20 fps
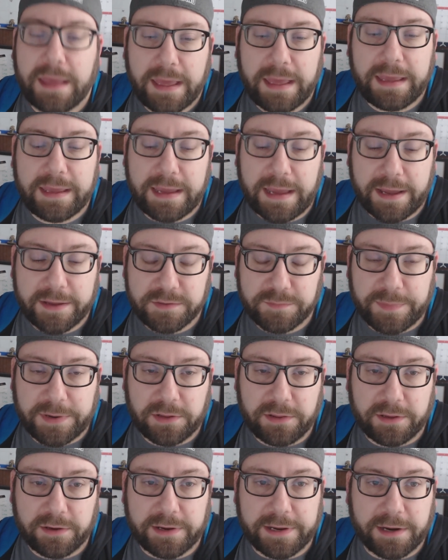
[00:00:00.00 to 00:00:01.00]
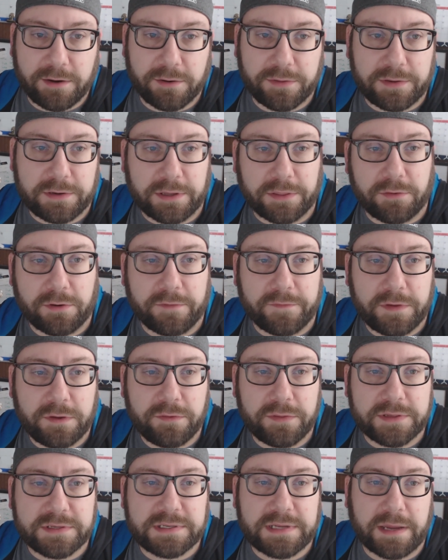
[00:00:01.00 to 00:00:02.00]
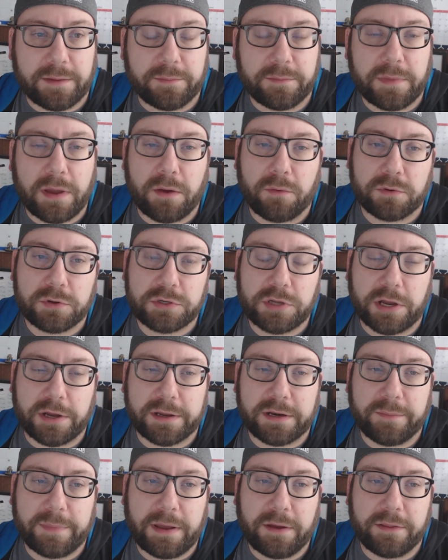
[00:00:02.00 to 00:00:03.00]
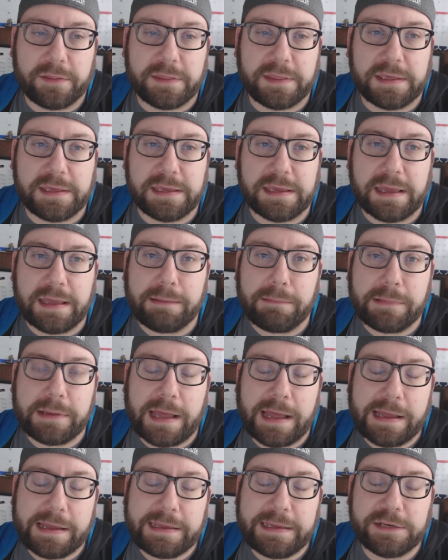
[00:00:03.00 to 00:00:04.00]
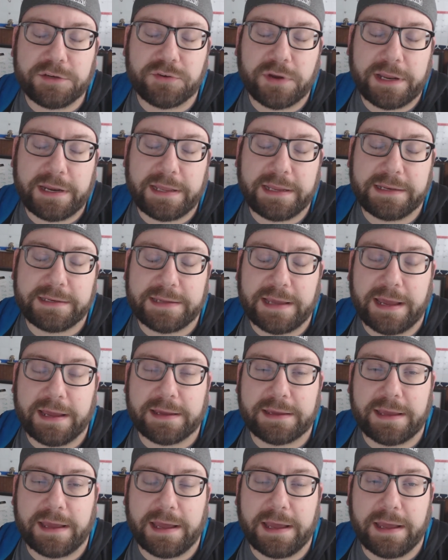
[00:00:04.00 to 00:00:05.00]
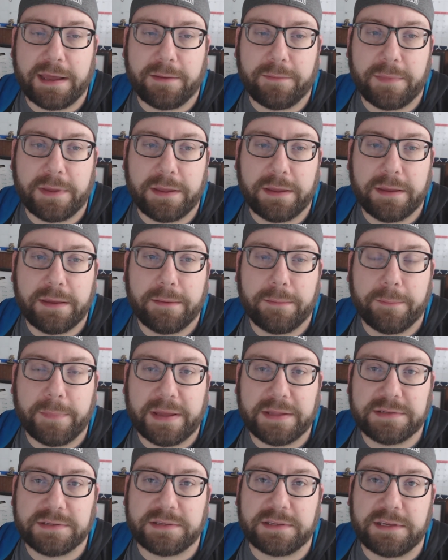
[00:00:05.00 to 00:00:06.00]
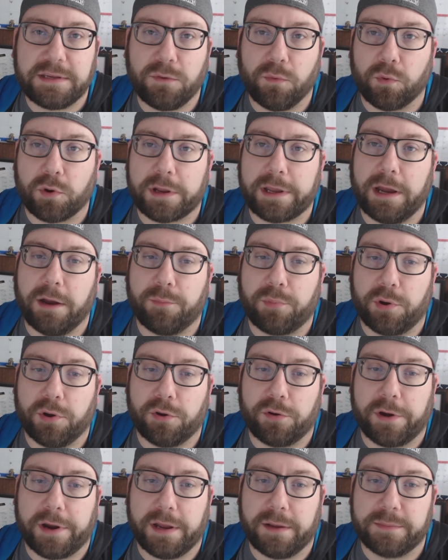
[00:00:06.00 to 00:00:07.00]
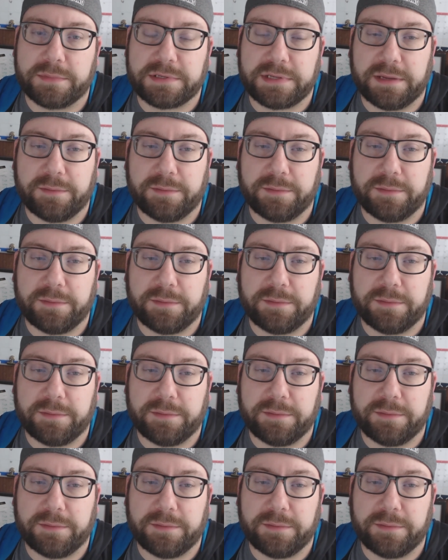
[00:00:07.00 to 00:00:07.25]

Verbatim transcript: Hey guys, BeerLeaguer here with another review, this time talking about the HockeyTraining.com Men's League workout programs.